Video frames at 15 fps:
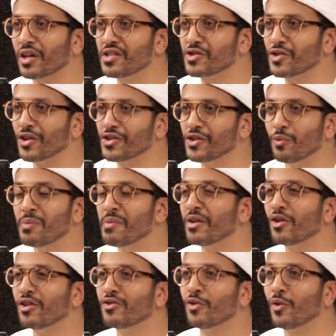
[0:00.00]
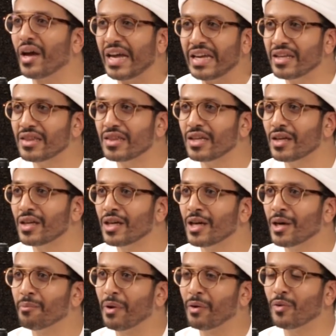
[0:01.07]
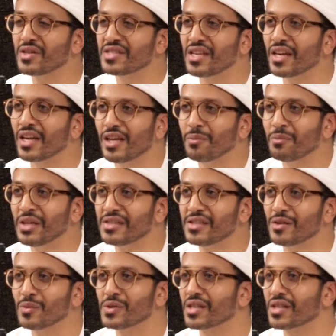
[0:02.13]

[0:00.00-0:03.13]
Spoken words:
construction, we may not know anything, but we're sitting in a meeting, we